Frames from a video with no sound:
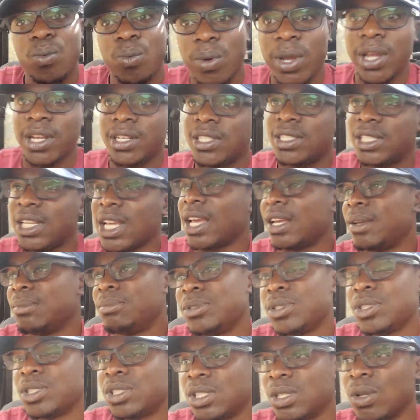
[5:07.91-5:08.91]
wet
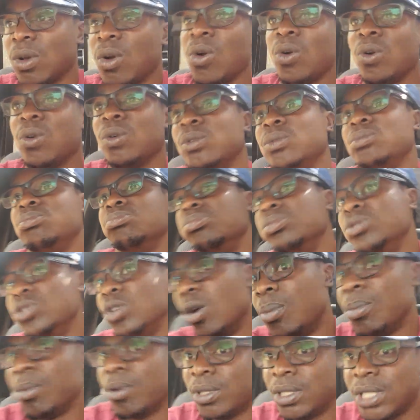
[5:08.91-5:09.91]
times, or
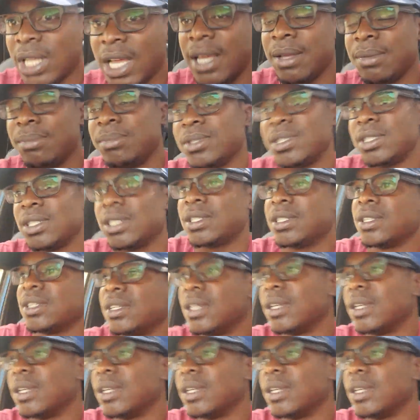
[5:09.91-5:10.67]
normal times.